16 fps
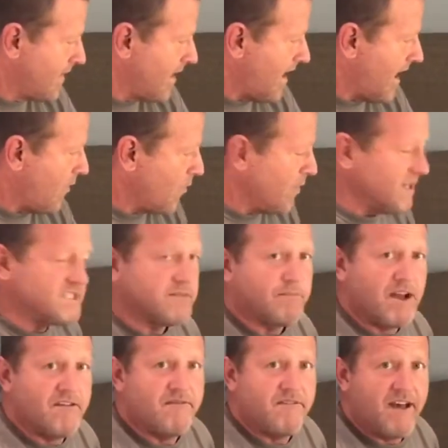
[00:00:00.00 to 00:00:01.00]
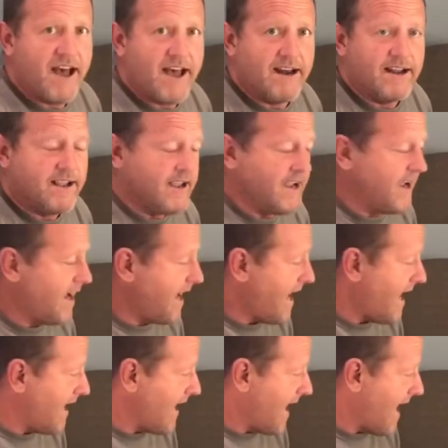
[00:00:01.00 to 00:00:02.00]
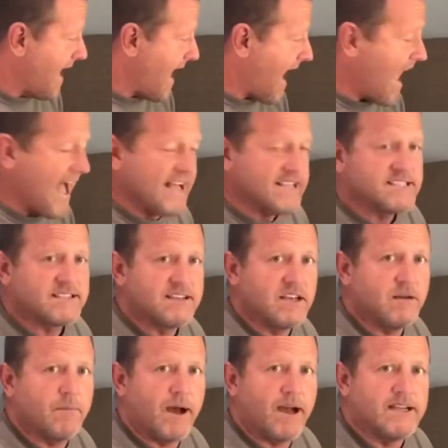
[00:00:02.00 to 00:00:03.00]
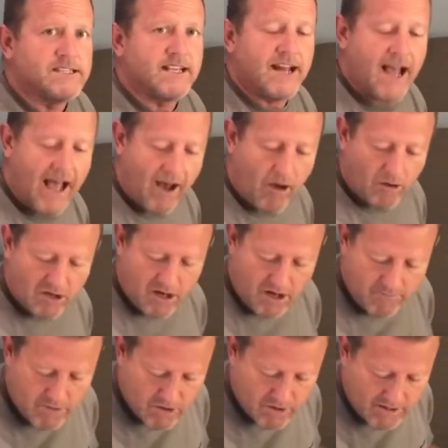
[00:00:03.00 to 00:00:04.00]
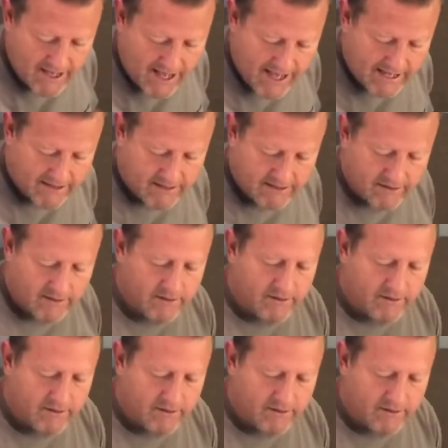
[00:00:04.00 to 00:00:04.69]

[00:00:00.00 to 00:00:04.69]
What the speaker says: I went to my vet and I asked him, I said, how come you're not